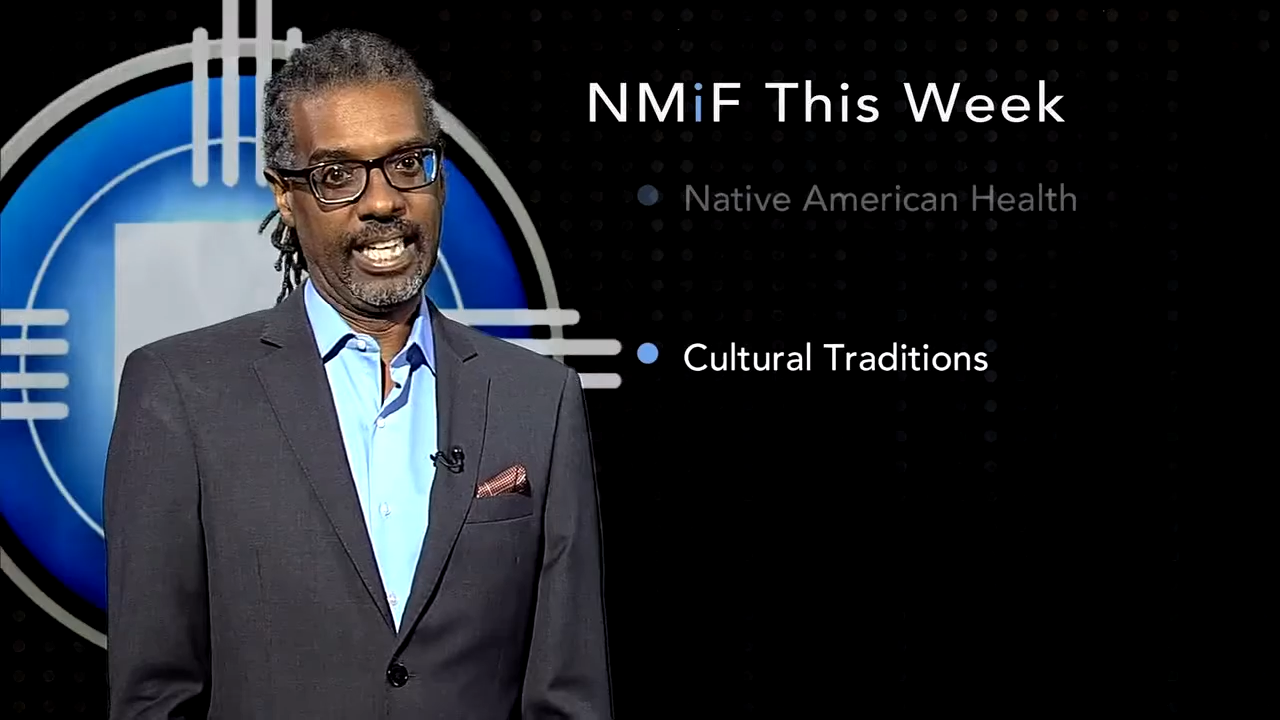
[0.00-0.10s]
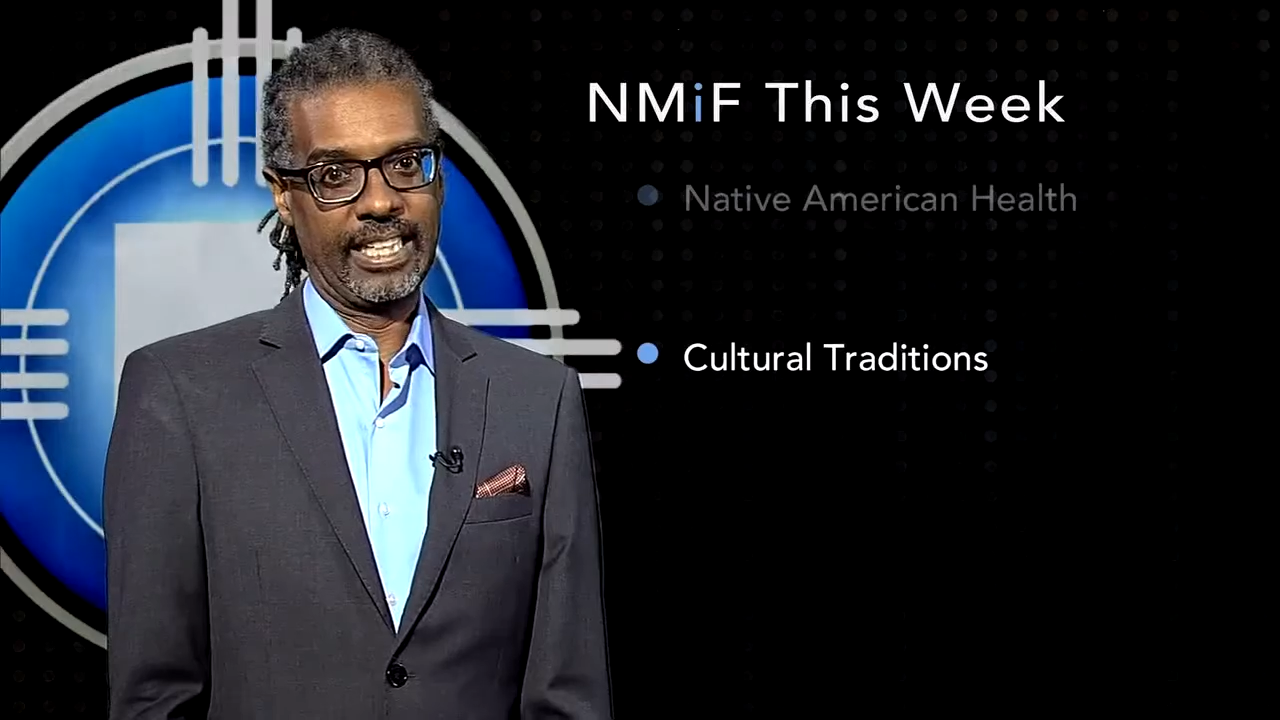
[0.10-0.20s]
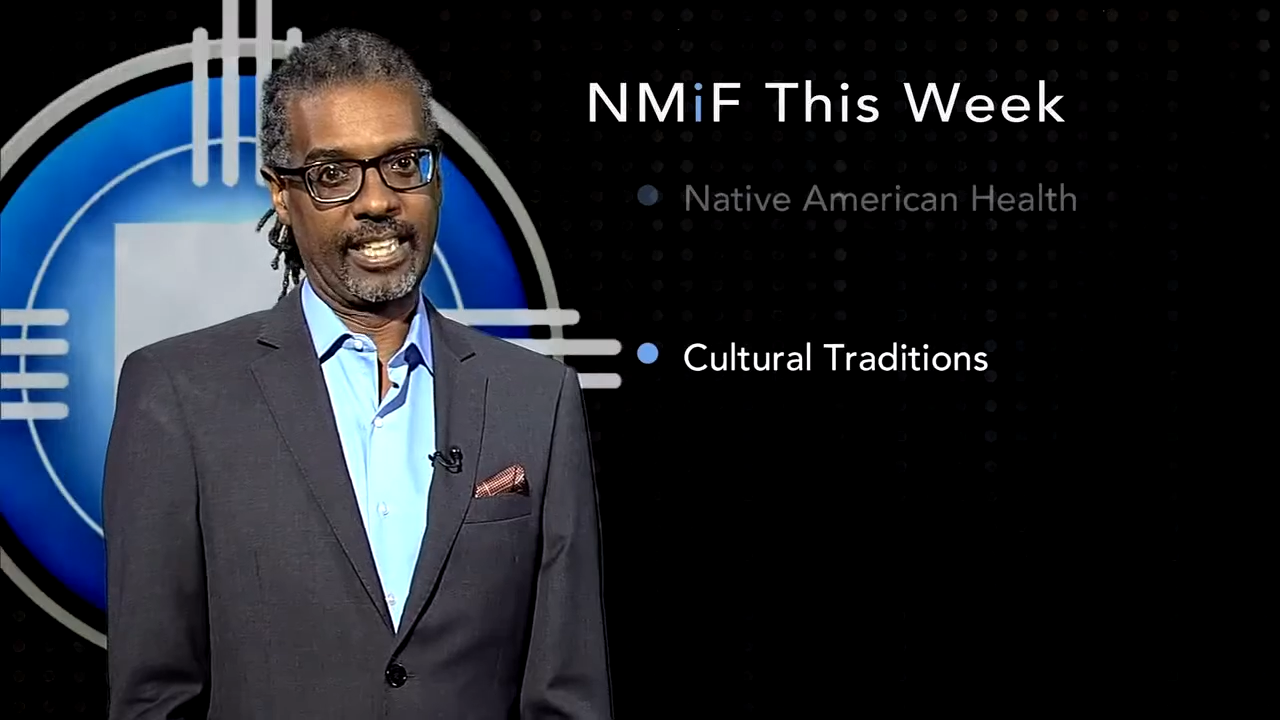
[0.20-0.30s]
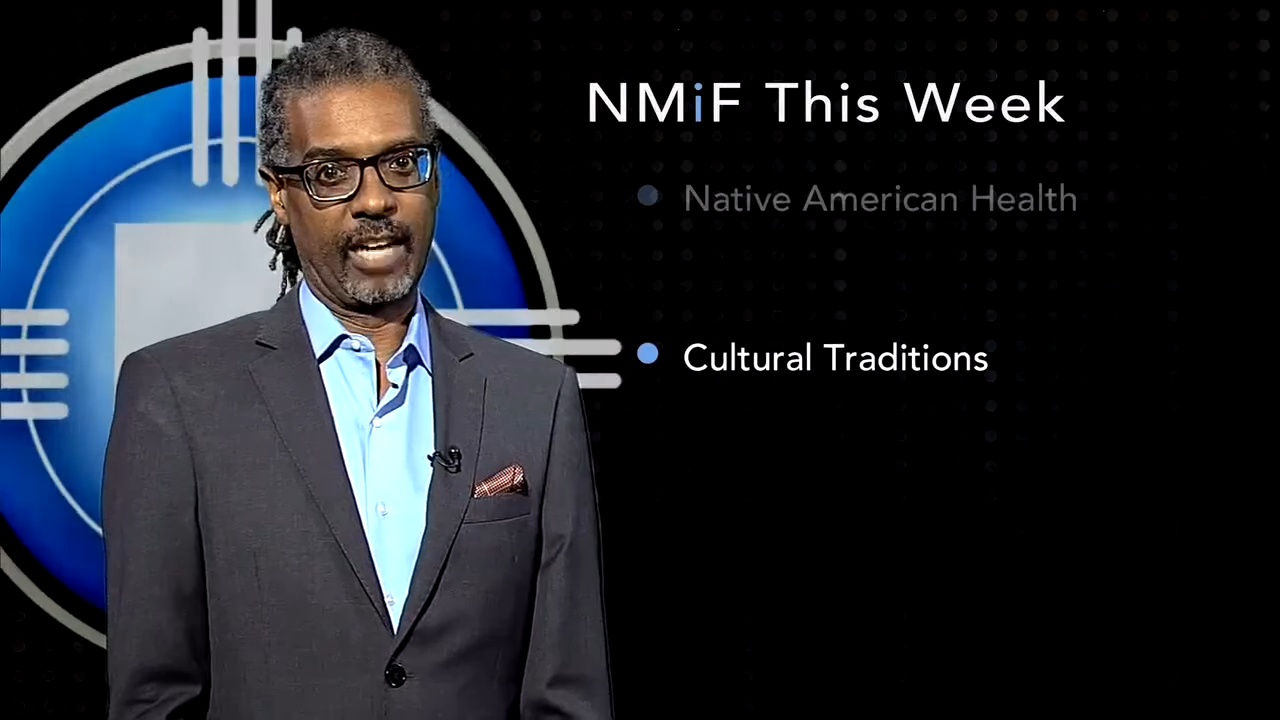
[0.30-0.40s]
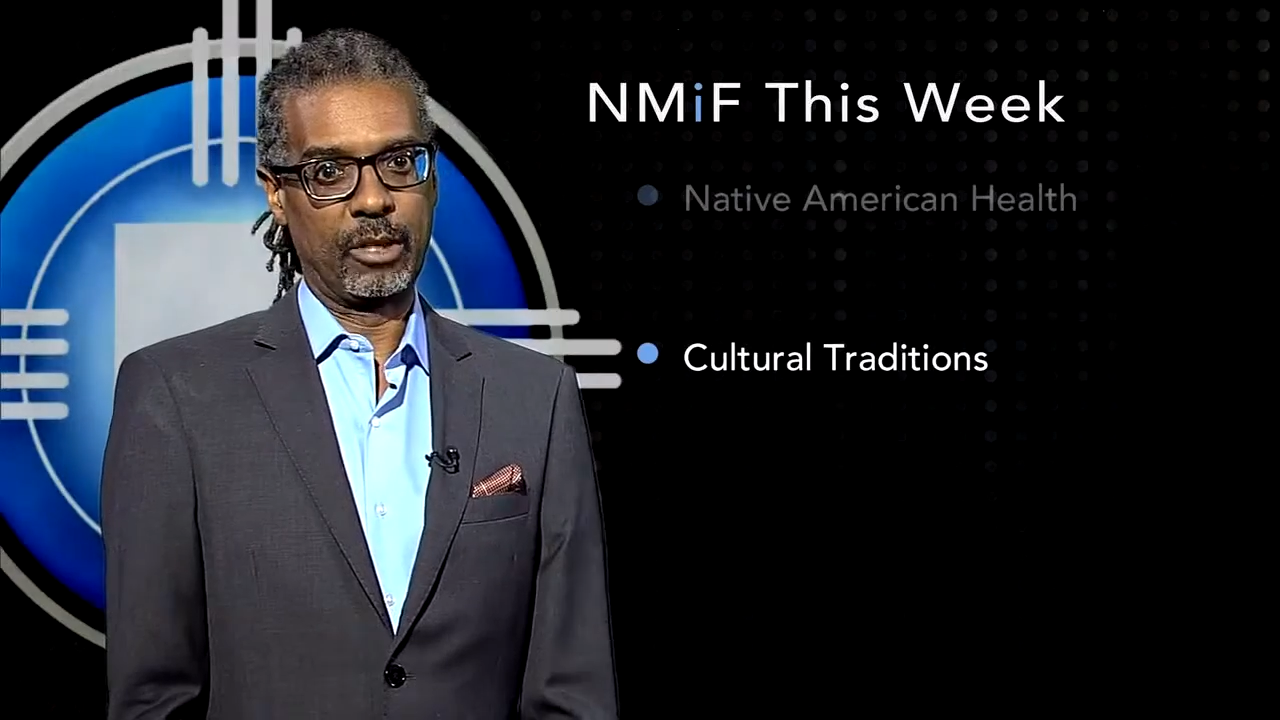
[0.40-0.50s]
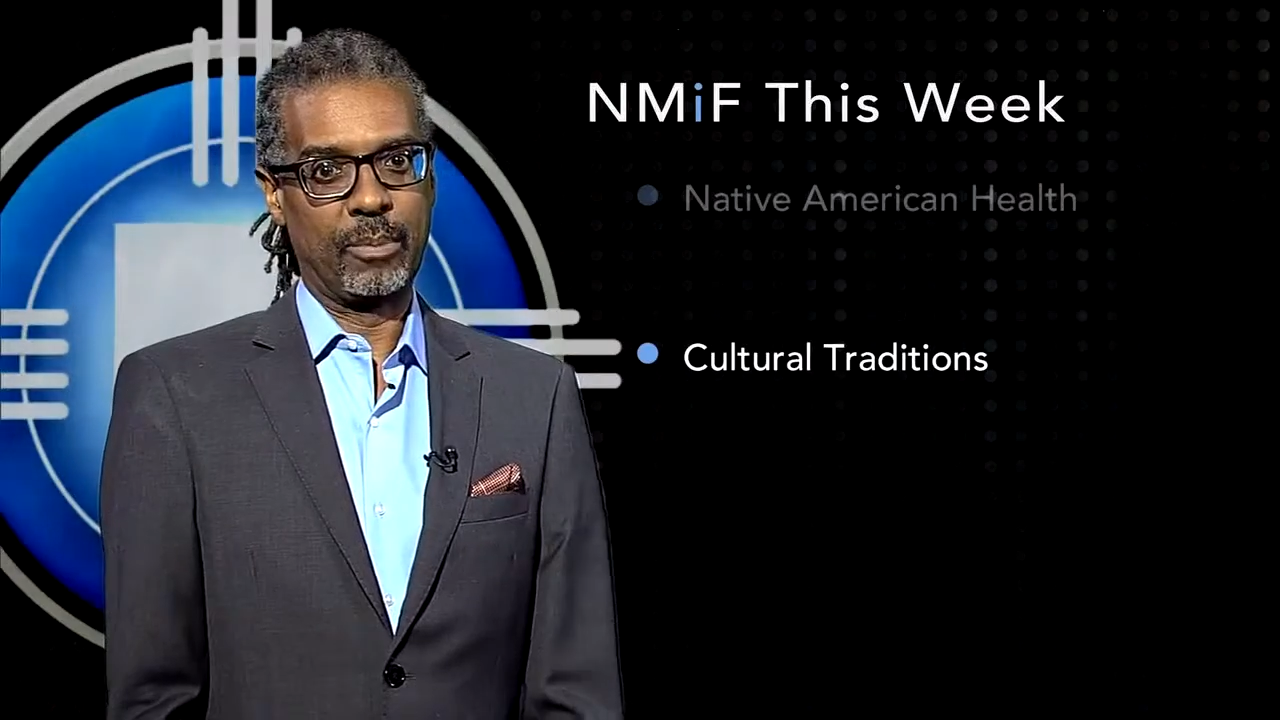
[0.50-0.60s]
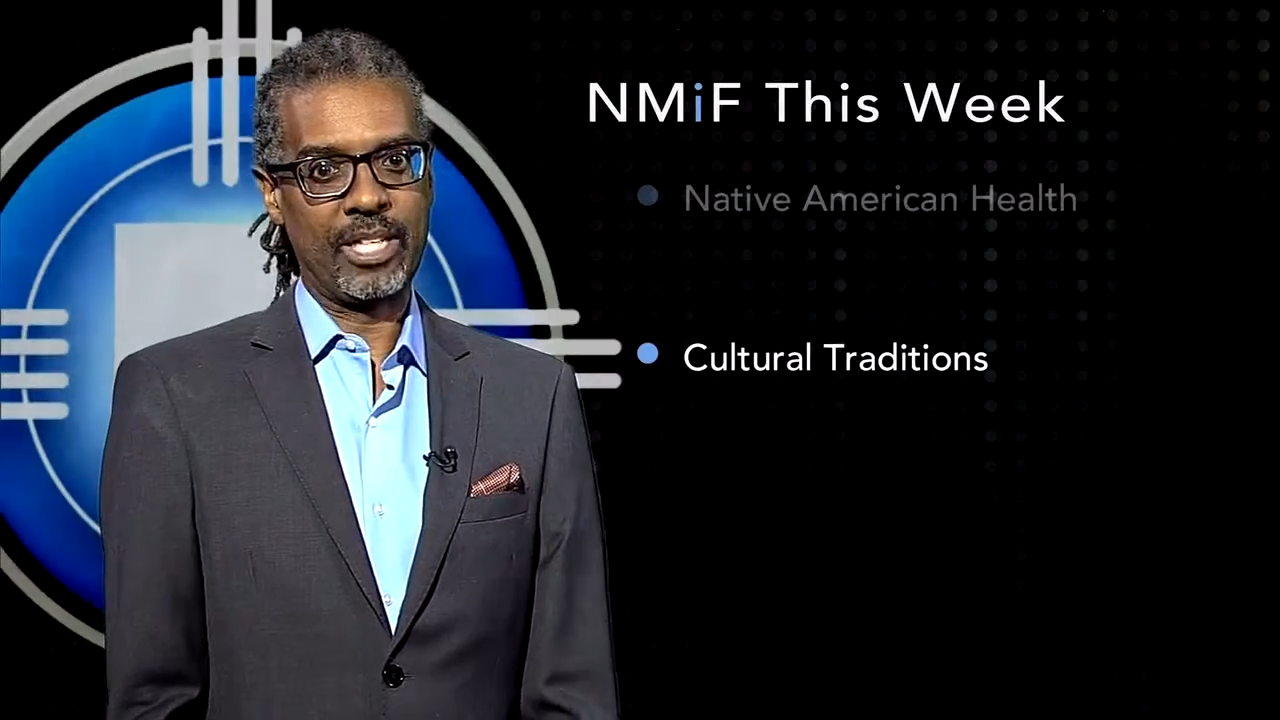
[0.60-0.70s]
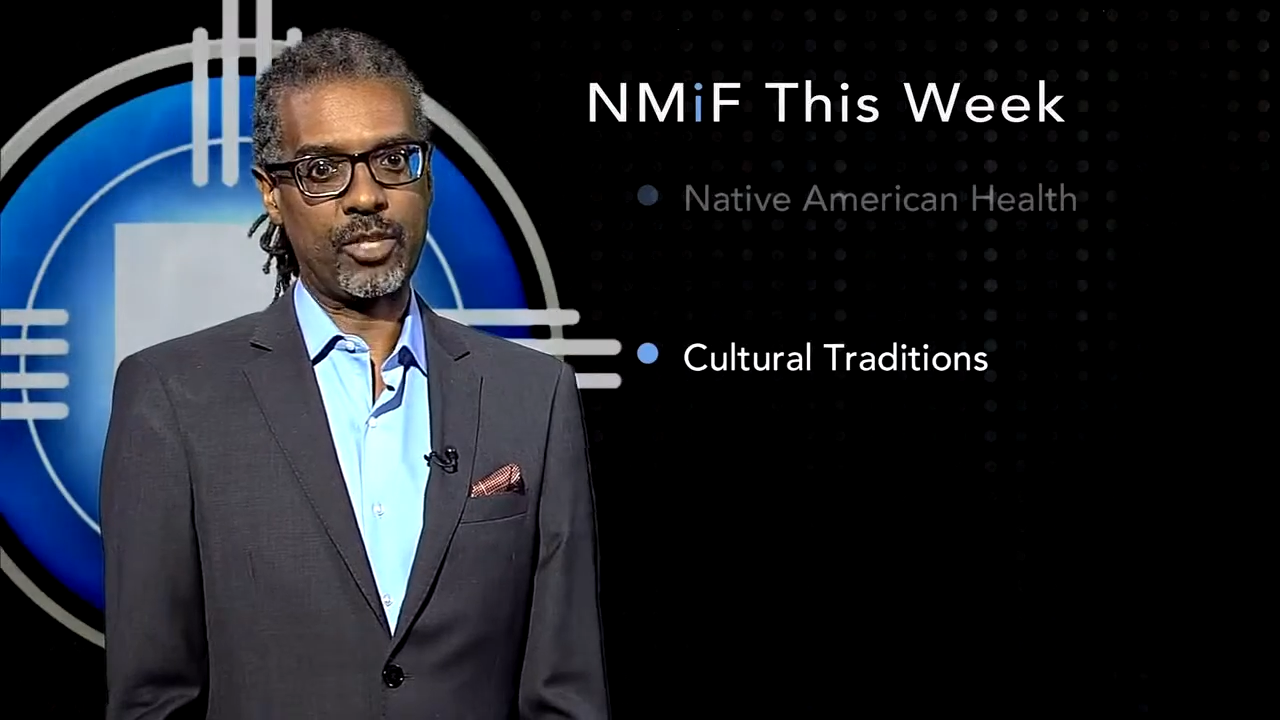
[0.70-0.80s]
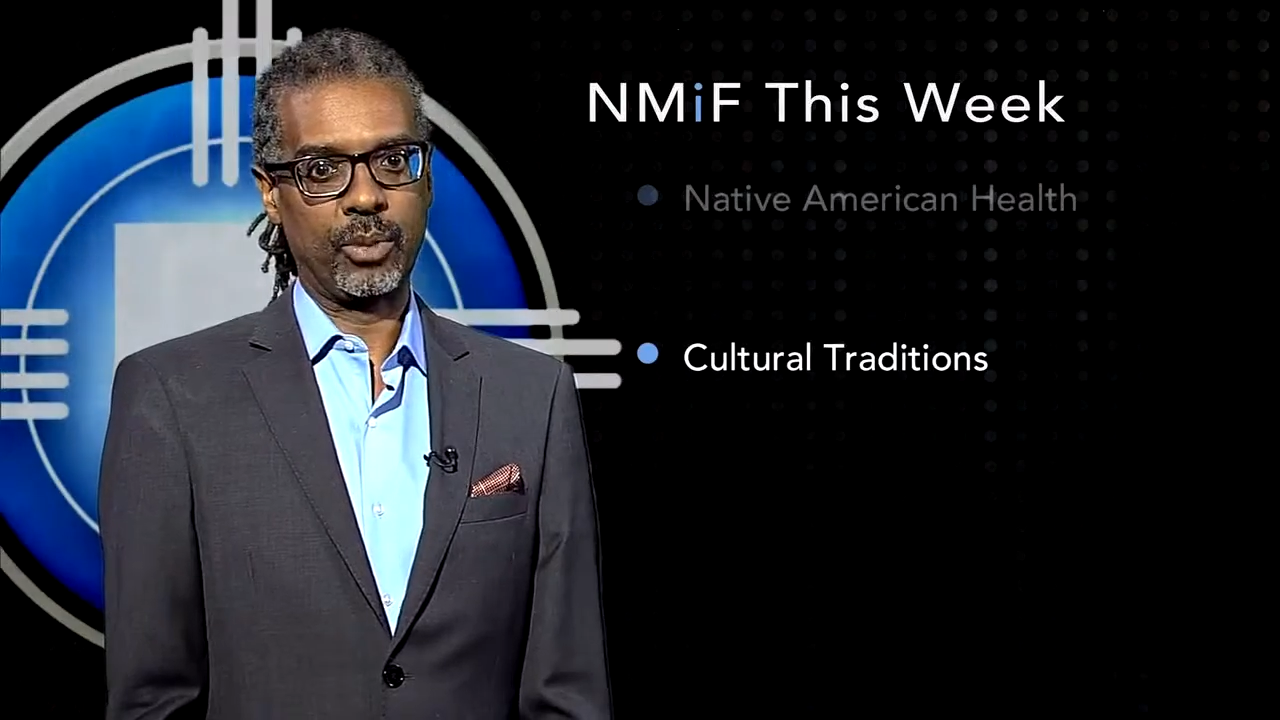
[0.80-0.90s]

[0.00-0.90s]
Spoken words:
In the coming months,